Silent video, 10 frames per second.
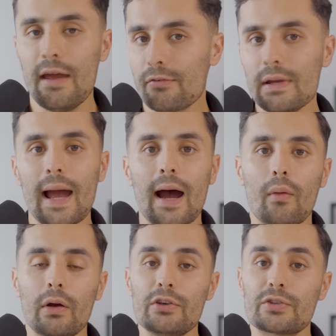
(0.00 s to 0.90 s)
Every
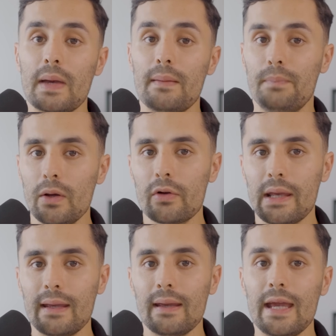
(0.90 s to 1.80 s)
hour you spend
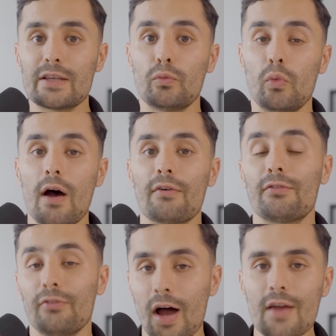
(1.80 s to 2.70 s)
building is worth
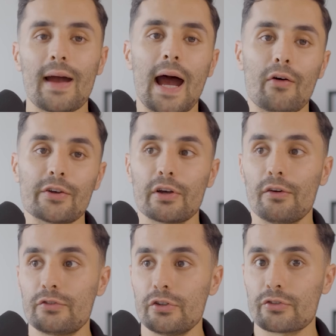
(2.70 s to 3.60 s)
five hours
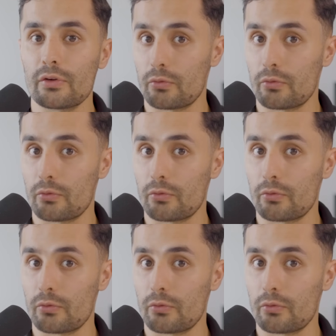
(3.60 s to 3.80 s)
of just